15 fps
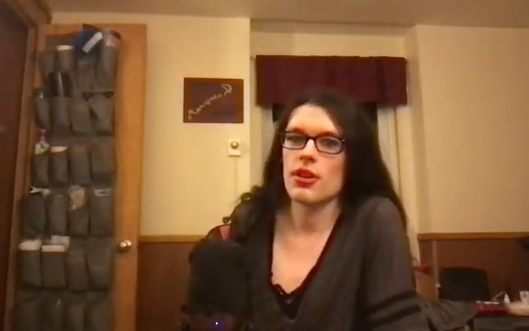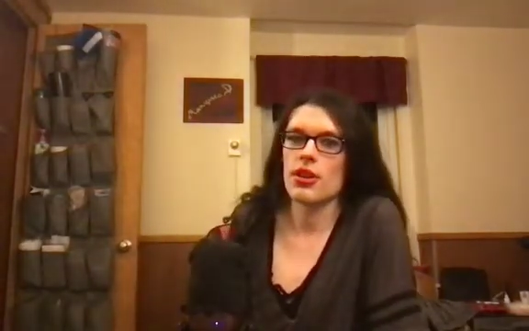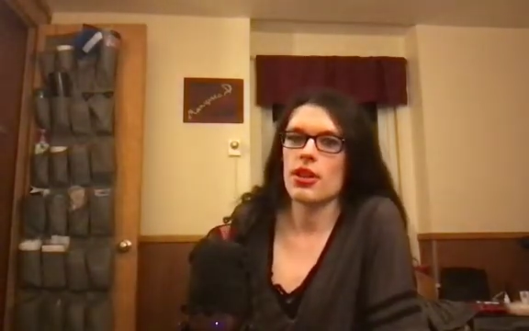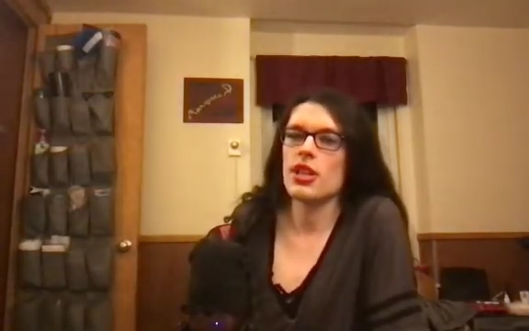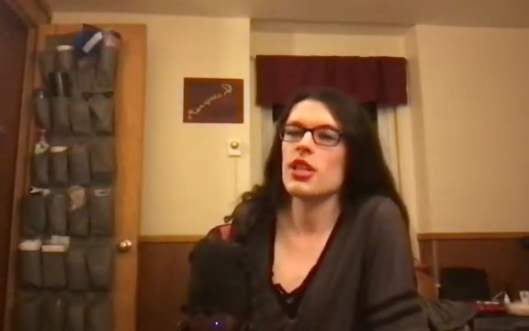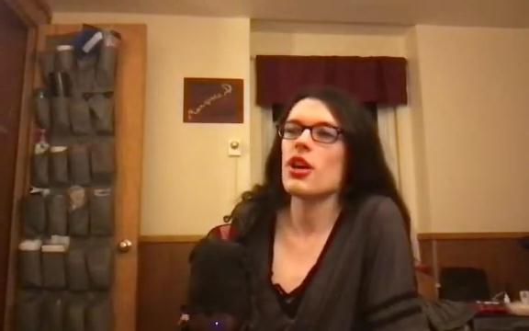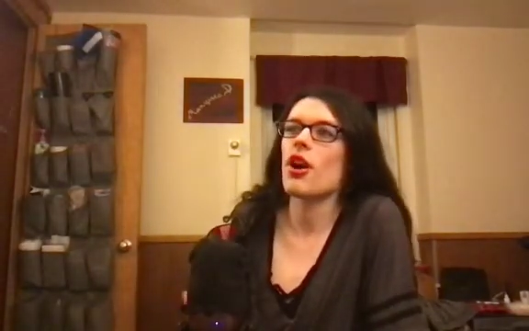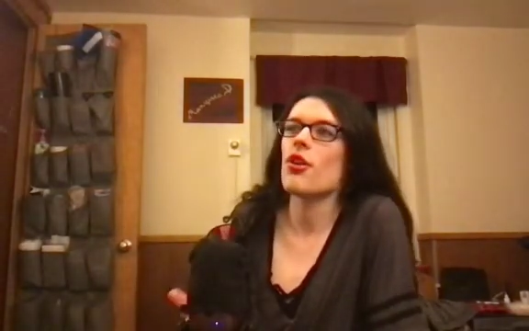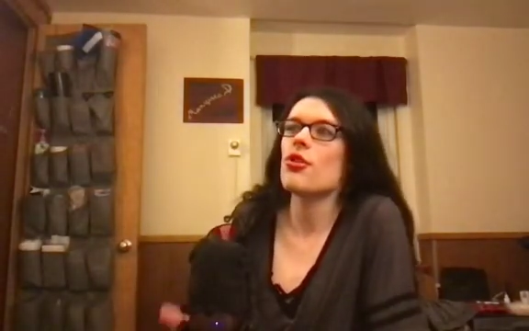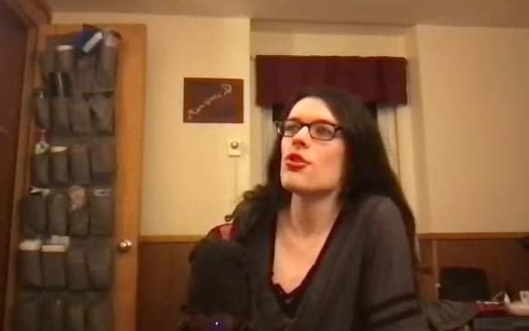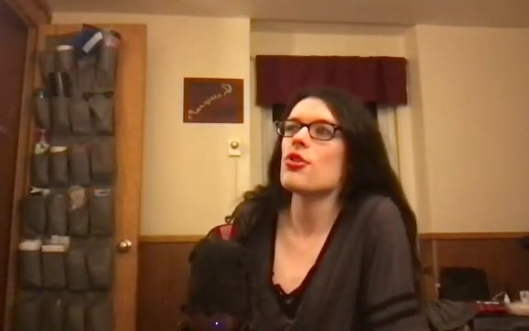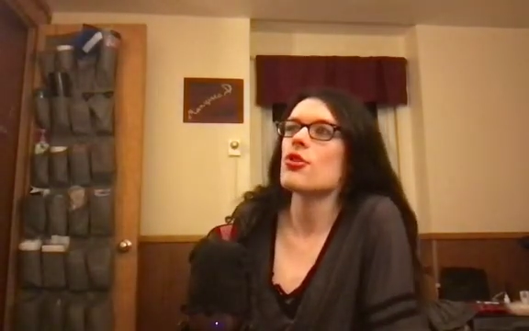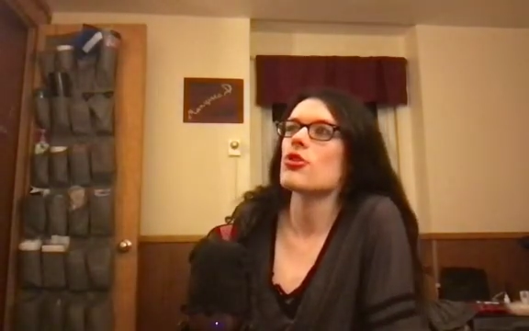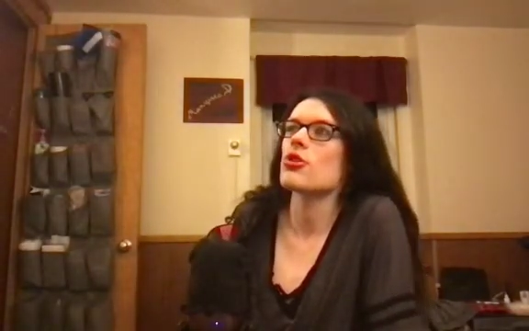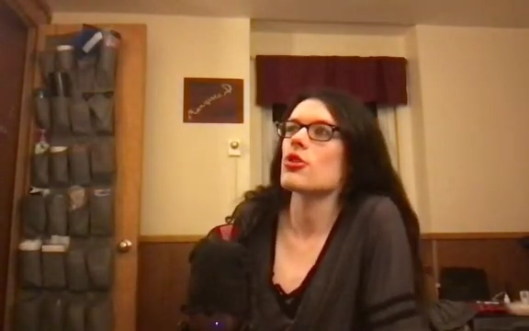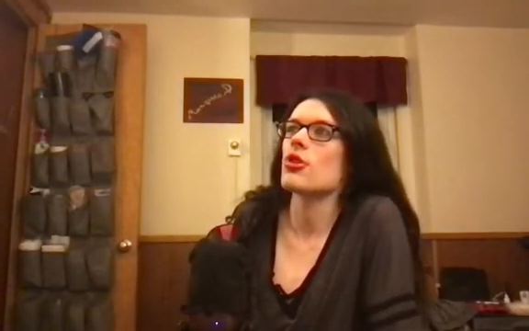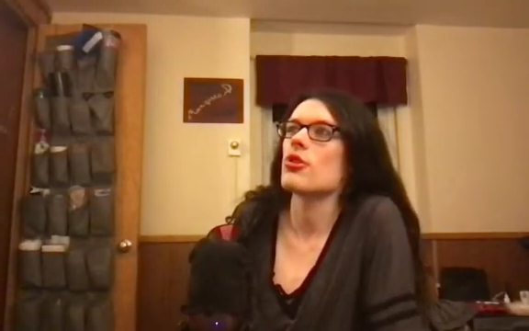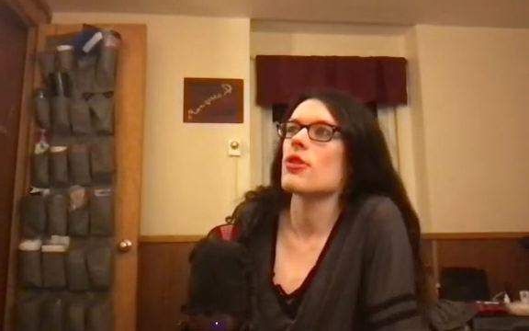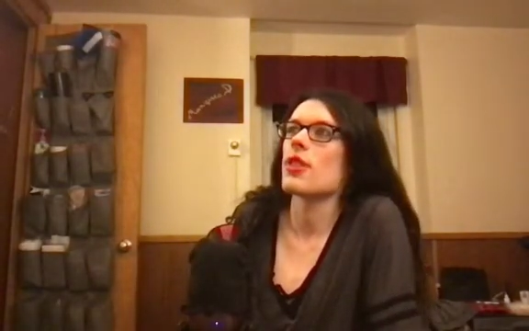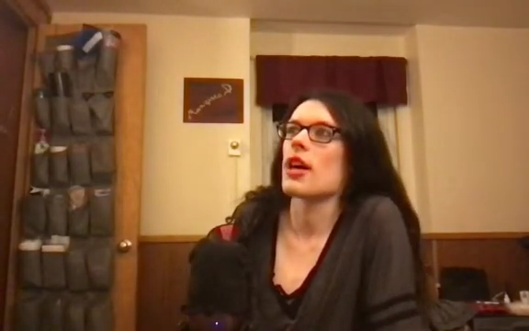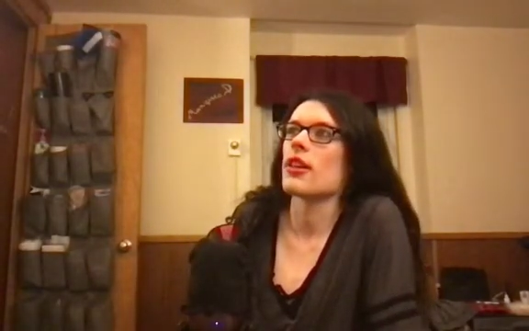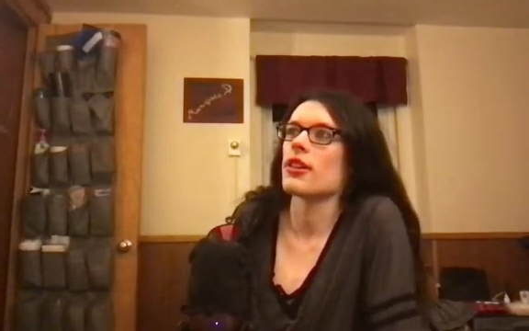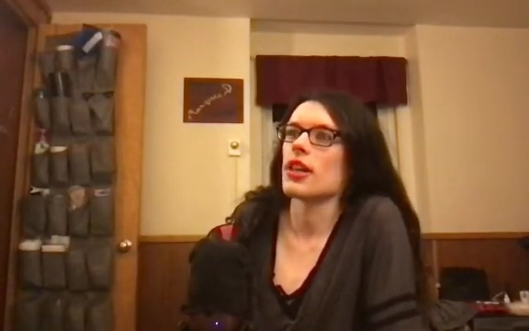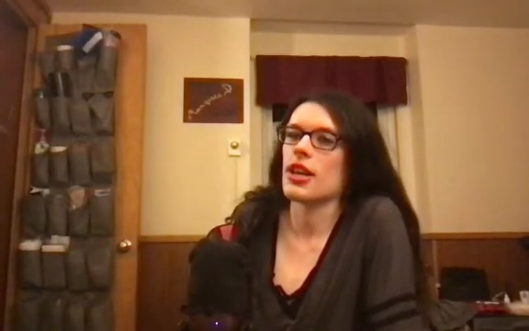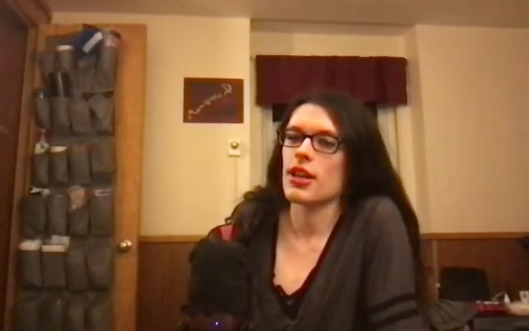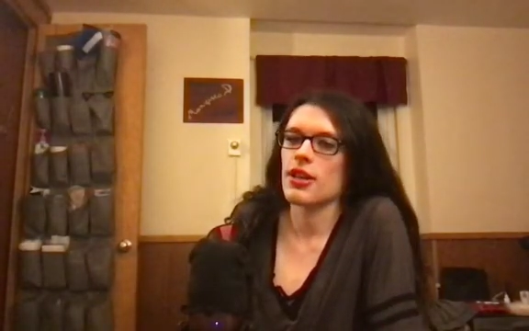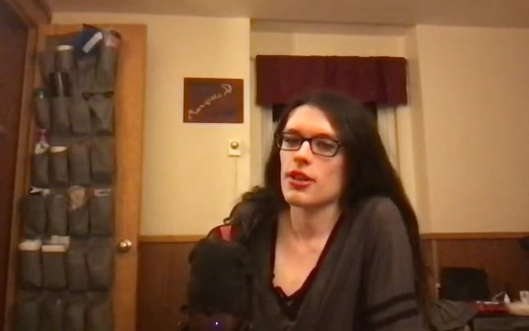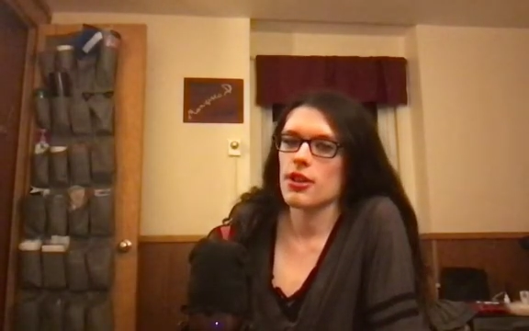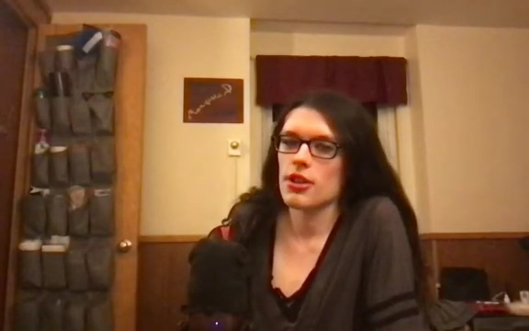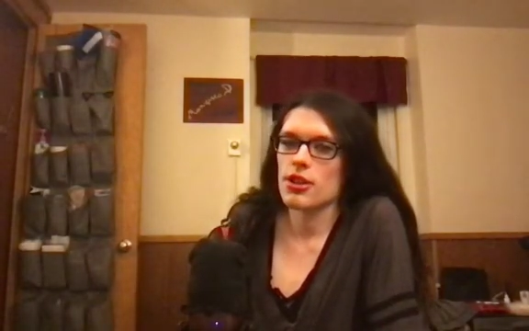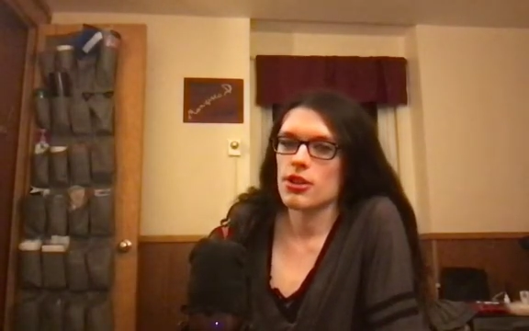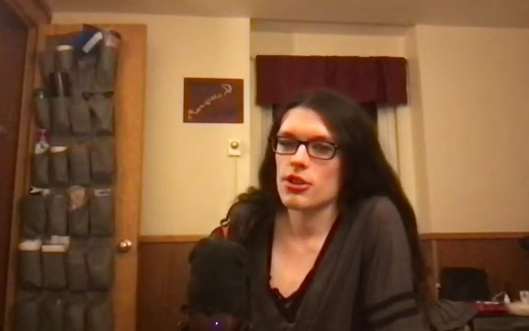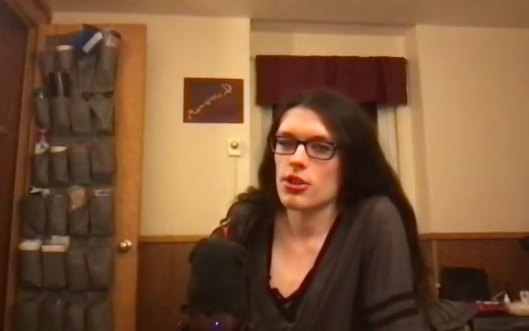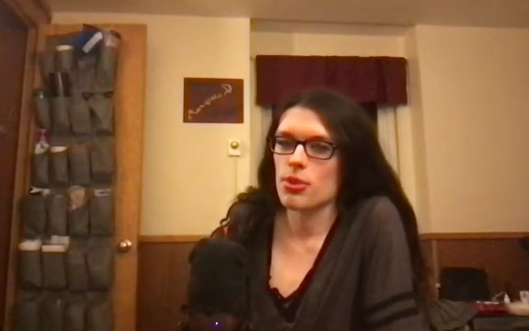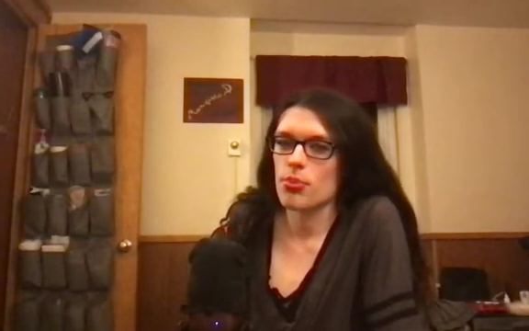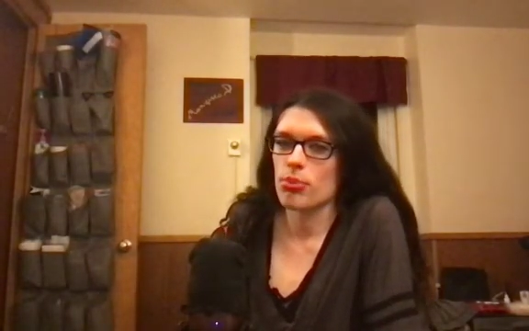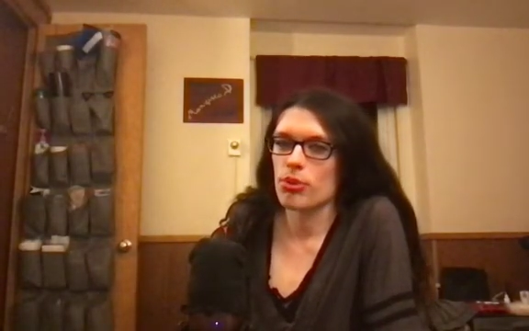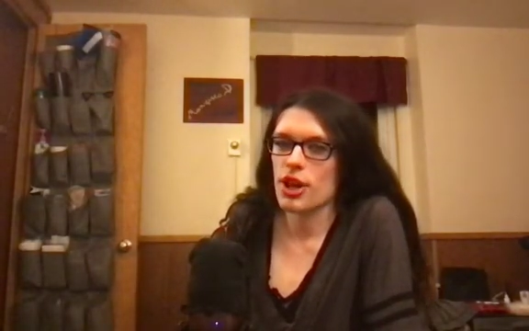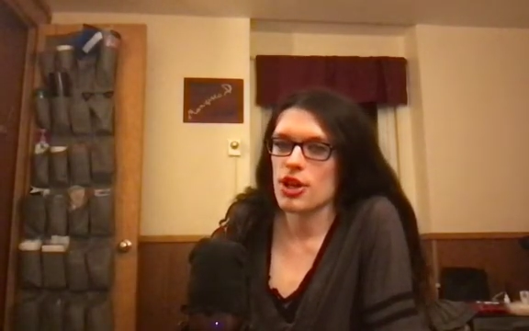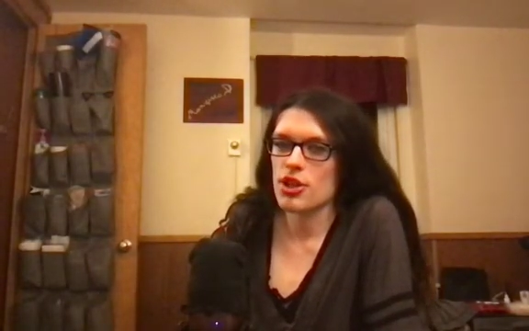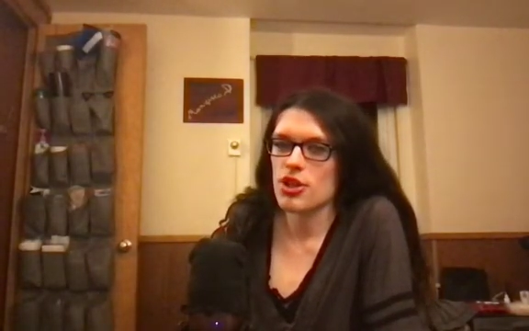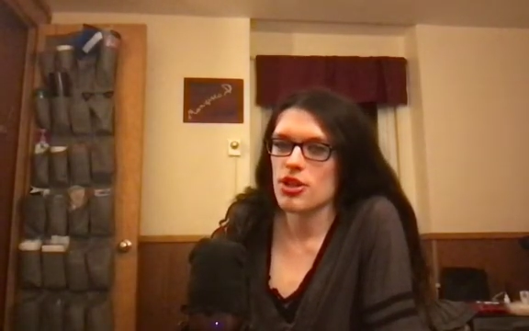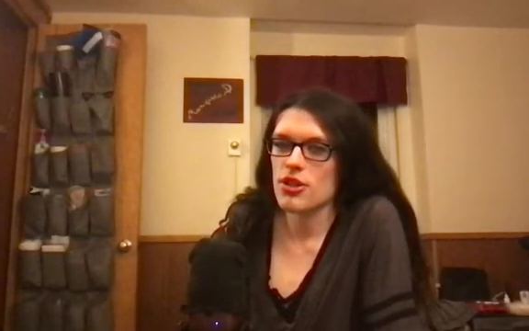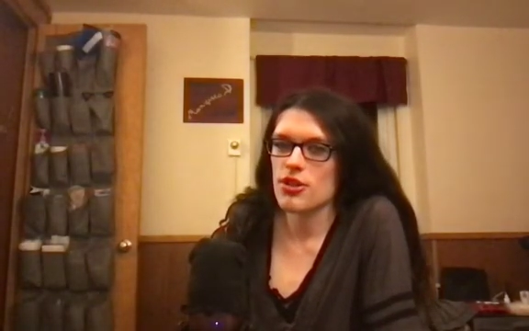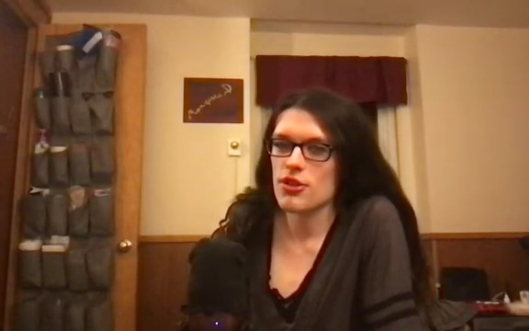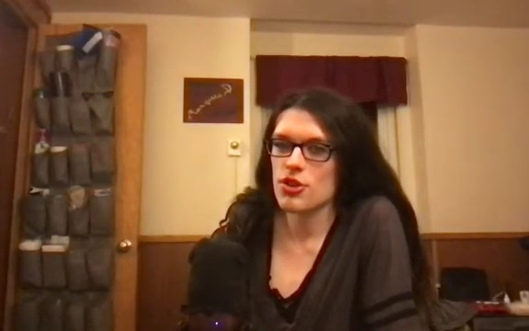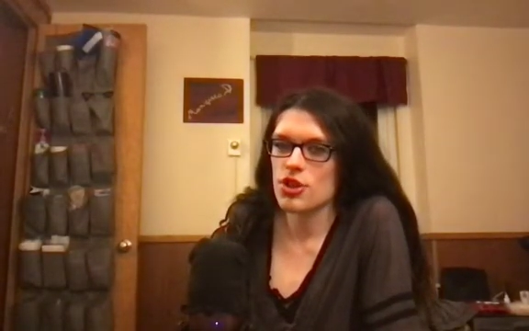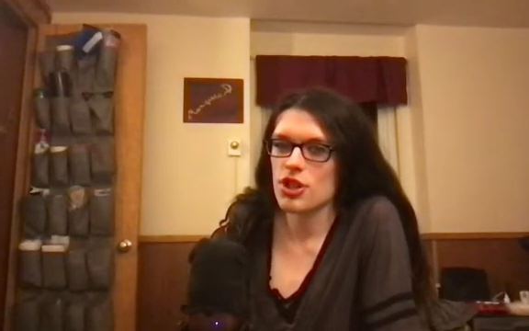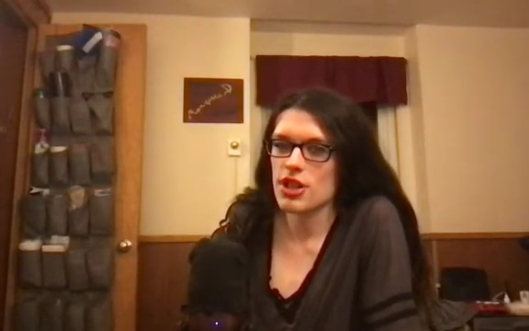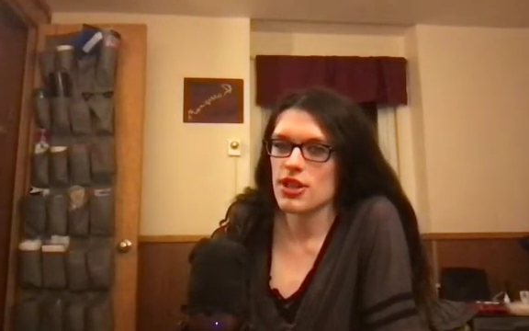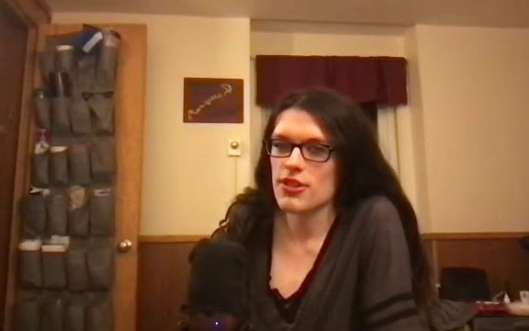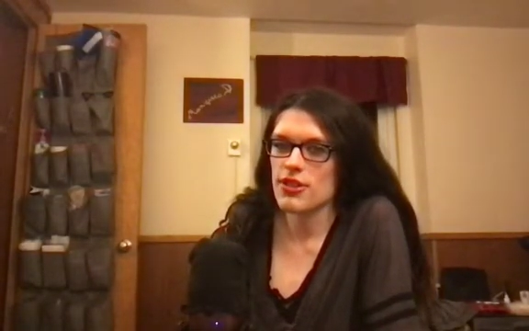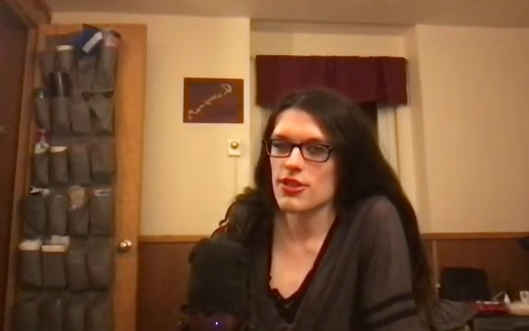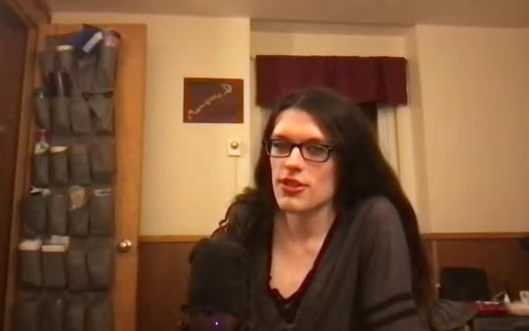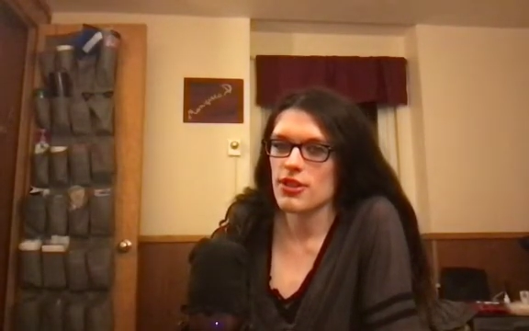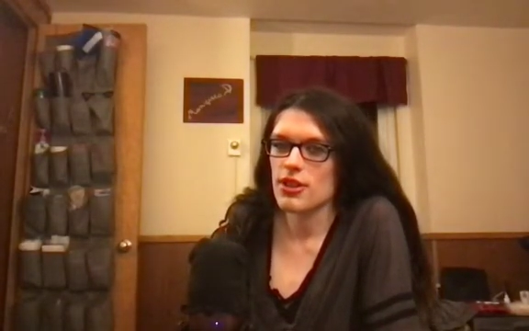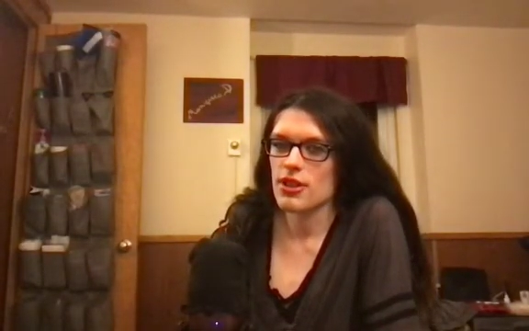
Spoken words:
that, like, depression and shit